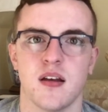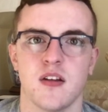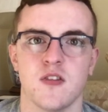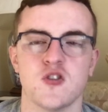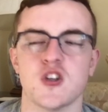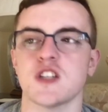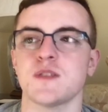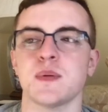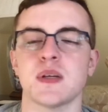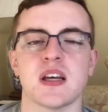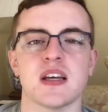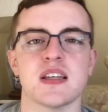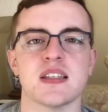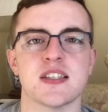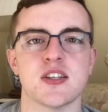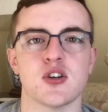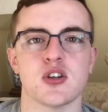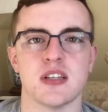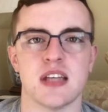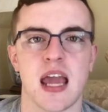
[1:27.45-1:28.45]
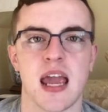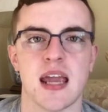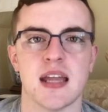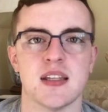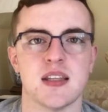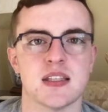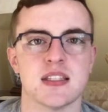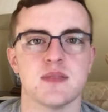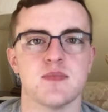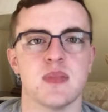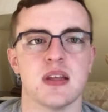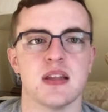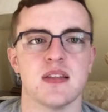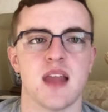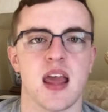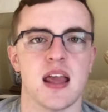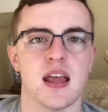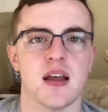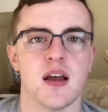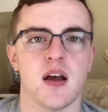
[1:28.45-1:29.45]
Just because they're gay doesn't mean
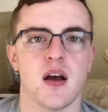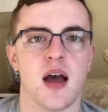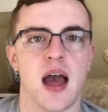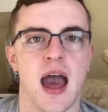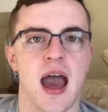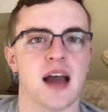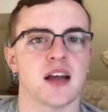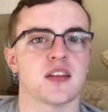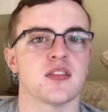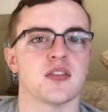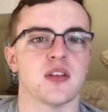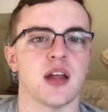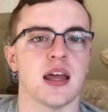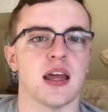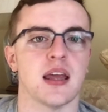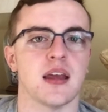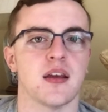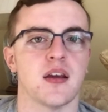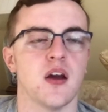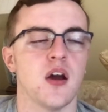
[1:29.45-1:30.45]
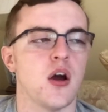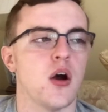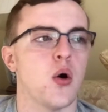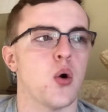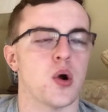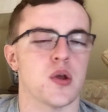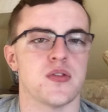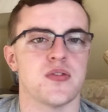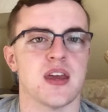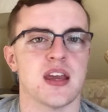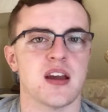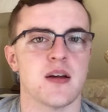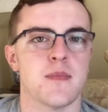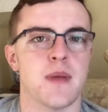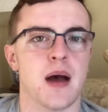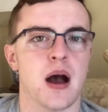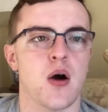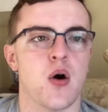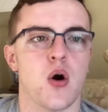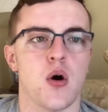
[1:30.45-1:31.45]
they act like or think
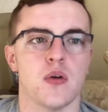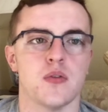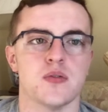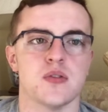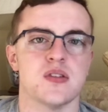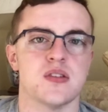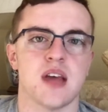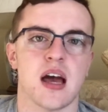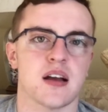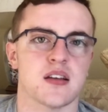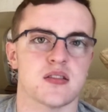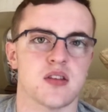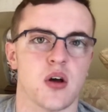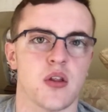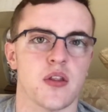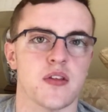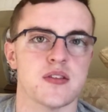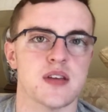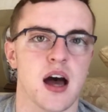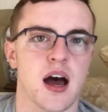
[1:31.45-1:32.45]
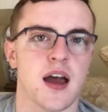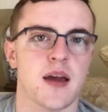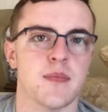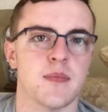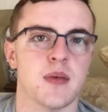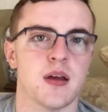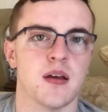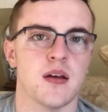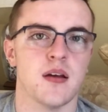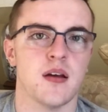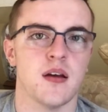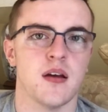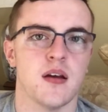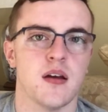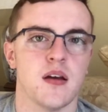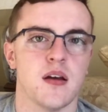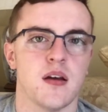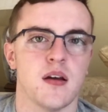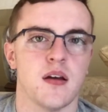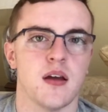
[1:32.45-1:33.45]
about sex all the time.
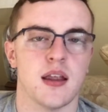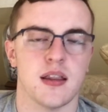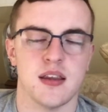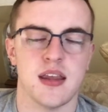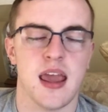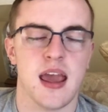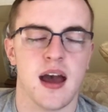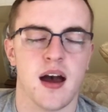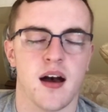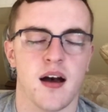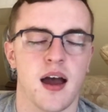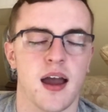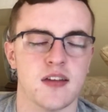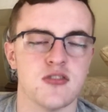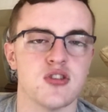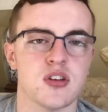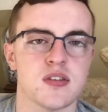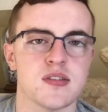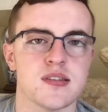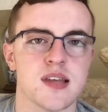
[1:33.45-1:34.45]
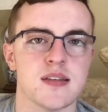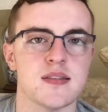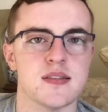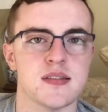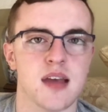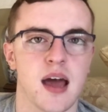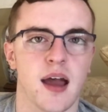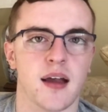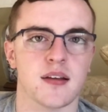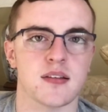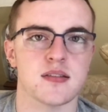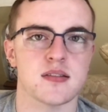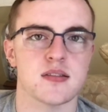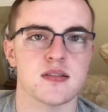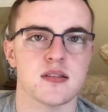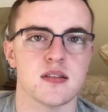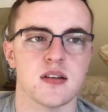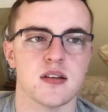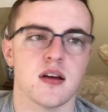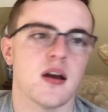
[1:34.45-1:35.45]
Yeah, I just said sex.
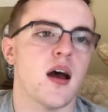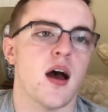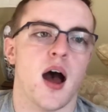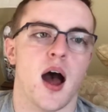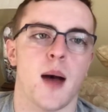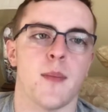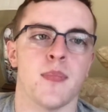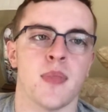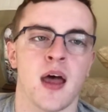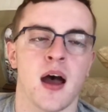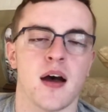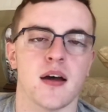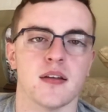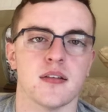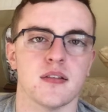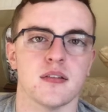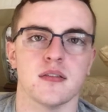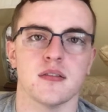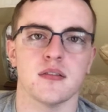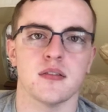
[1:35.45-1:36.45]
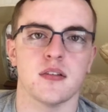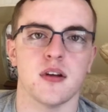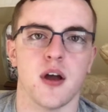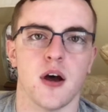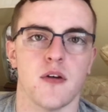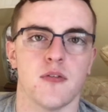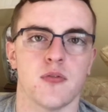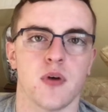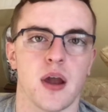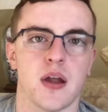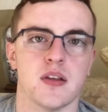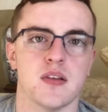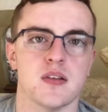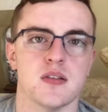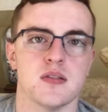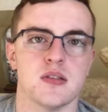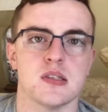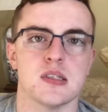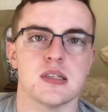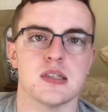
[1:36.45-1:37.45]
I'm not afraid to
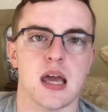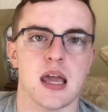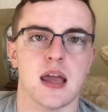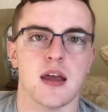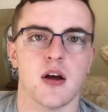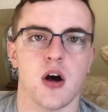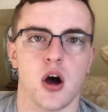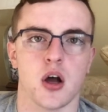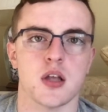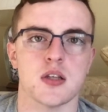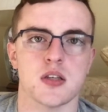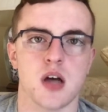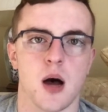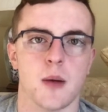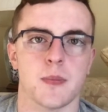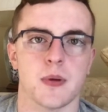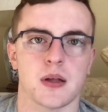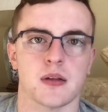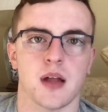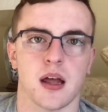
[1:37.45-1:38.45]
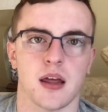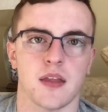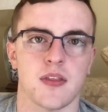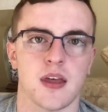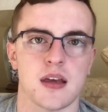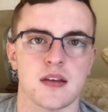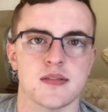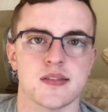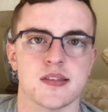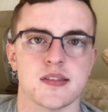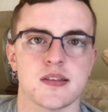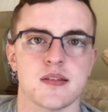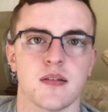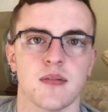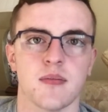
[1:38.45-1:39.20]
say it on a topic like this.